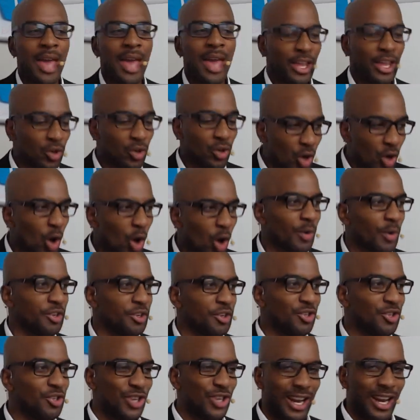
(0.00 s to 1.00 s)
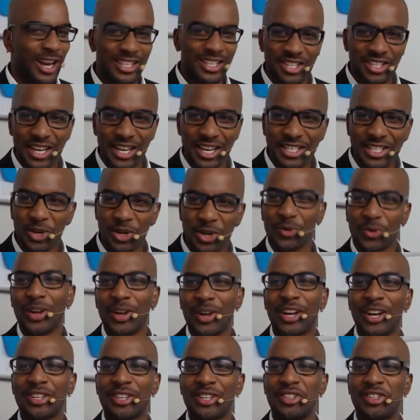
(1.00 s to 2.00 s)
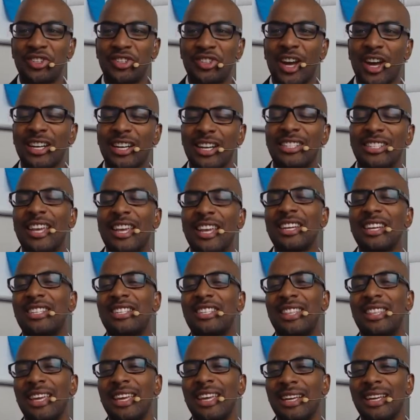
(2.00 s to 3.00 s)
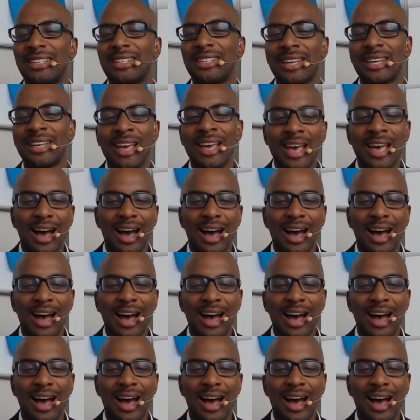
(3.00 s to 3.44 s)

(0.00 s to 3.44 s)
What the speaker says: and you go and you try to chase careers and you try to chase things,